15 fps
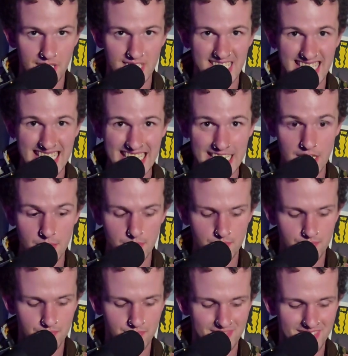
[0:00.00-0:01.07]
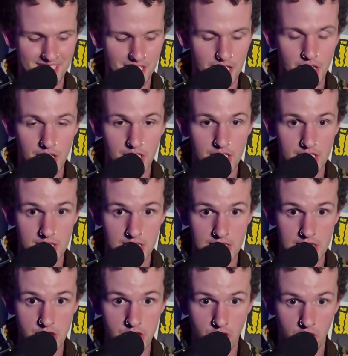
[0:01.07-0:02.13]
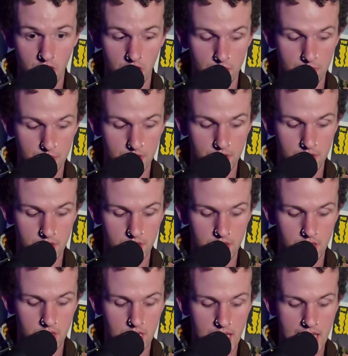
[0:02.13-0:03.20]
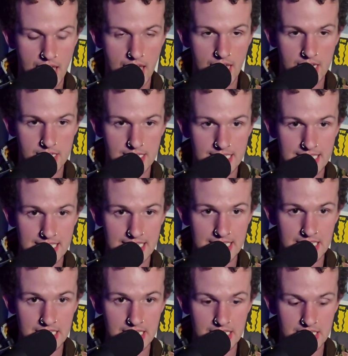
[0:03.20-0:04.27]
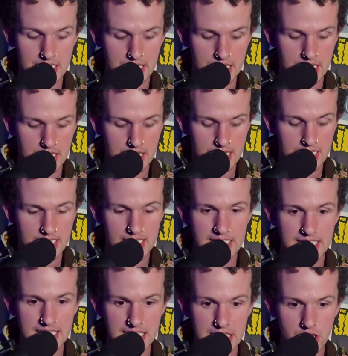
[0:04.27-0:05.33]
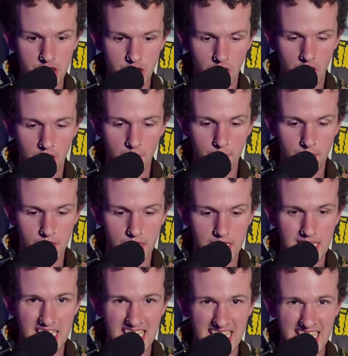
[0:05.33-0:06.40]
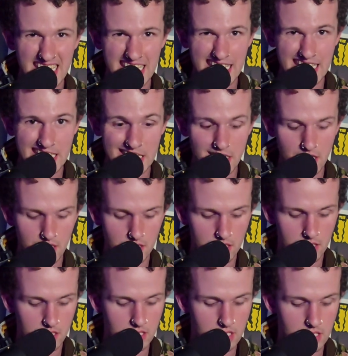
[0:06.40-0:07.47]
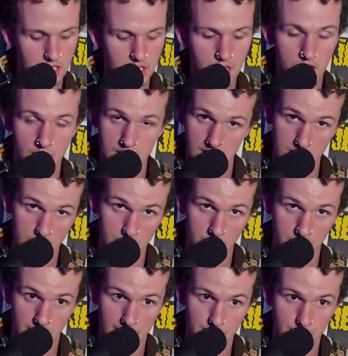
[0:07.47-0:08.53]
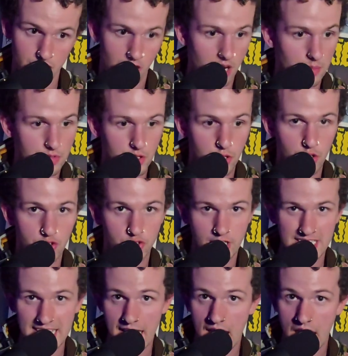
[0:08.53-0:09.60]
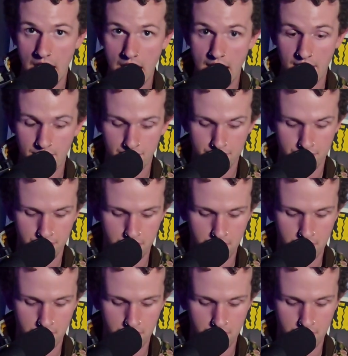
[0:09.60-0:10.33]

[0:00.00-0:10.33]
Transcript: C, C sharp, D, D sharp, E. E doesn't have a sharp, so it goes straight to F.